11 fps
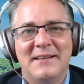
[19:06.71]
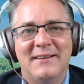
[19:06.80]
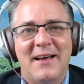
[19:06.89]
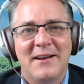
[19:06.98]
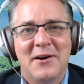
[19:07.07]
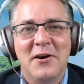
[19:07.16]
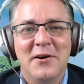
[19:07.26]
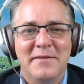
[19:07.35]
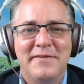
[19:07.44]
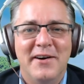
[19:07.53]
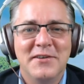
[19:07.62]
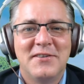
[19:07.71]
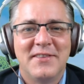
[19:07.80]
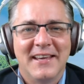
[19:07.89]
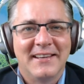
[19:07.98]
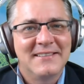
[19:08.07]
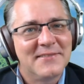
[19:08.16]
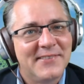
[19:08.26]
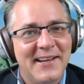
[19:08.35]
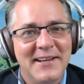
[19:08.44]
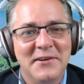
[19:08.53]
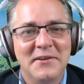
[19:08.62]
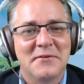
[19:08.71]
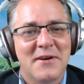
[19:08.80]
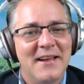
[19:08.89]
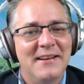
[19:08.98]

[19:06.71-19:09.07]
it a lot harder to fudge things, if I hear you right.